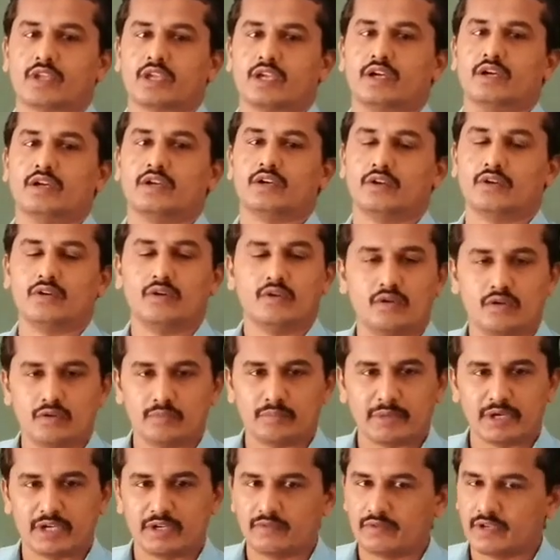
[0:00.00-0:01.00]
no
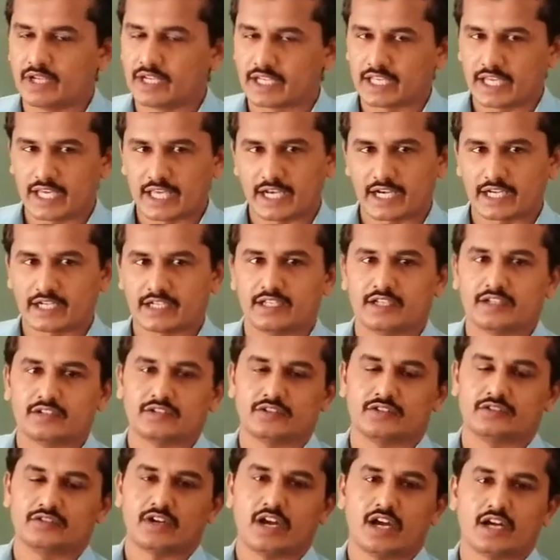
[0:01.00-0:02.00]
midway character
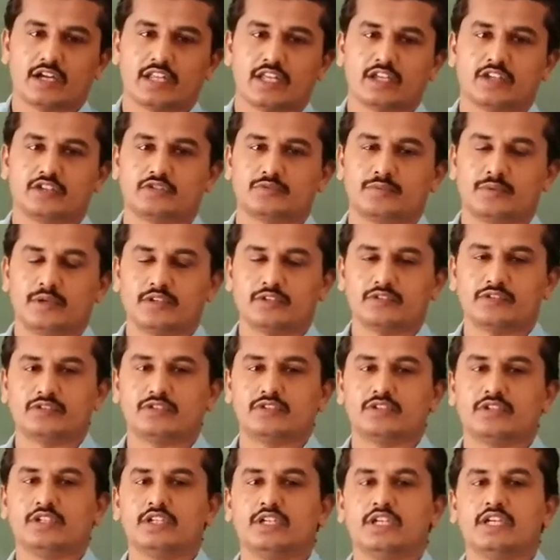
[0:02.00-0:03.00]
is not
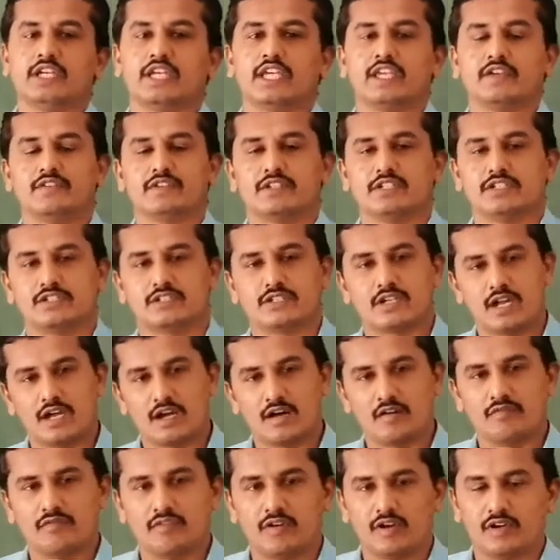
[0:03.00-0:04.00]
expressed, even
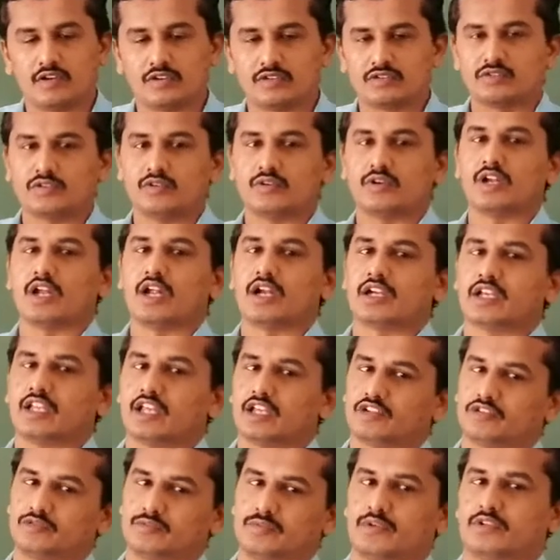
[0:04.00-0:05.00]
dwarf also not
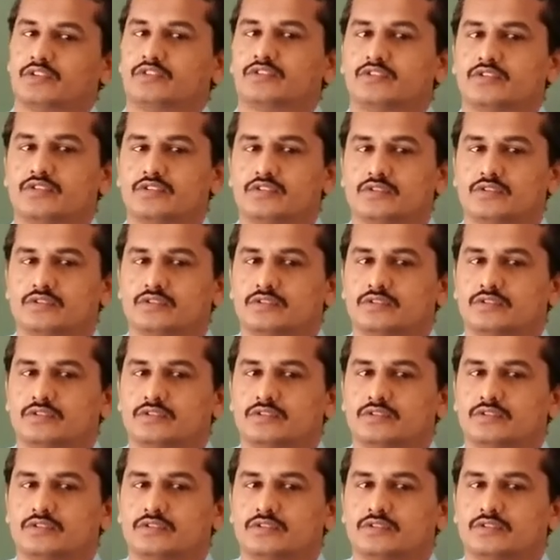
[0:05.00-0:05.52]
expressed.